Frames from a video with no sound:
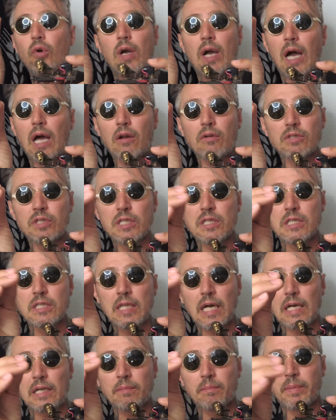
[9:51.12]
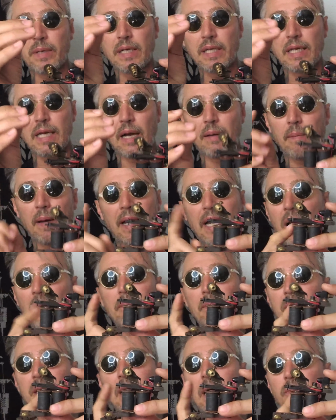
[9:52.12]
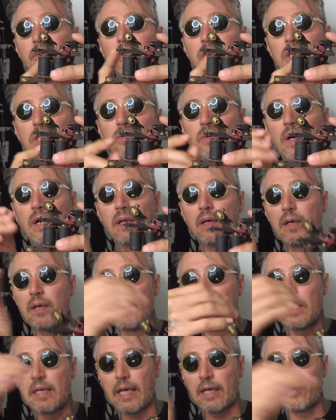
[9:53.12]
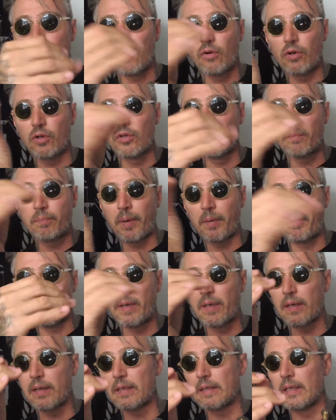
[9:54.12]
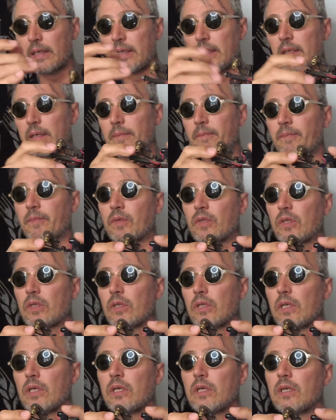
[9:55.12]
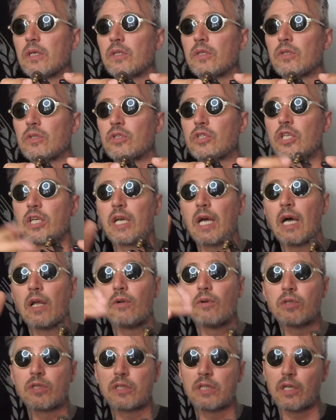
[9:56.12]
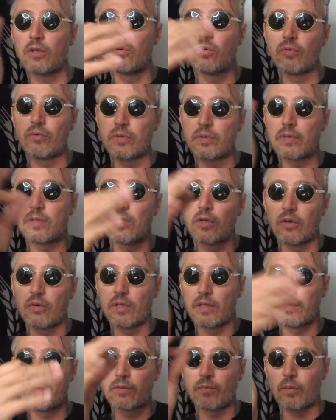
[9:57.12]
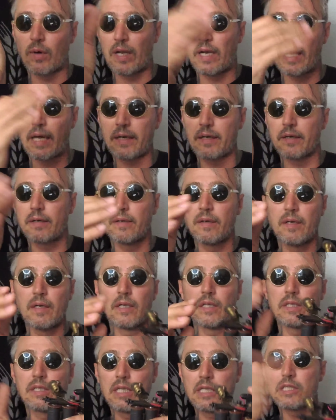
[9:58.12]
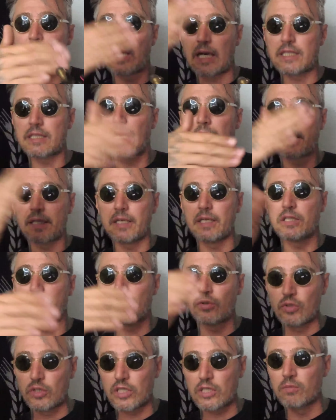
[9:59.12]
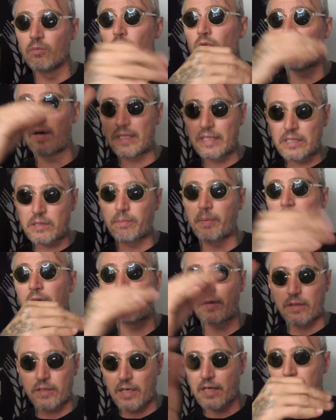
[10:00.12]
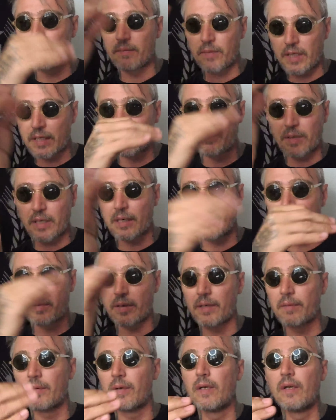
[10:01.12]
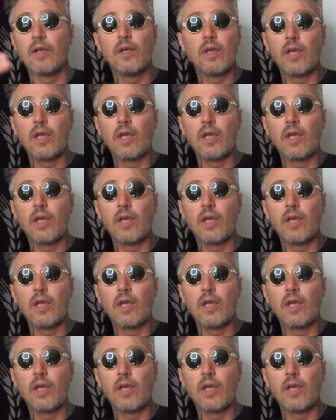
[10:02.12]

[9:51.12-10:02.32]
You cannot just start building up. I can't build up with this one. Like, you know, you do people, Chicanos, they do, you know, the one-liner. This does like this. You just move and it's perfect. Rum, rum, rum, rum.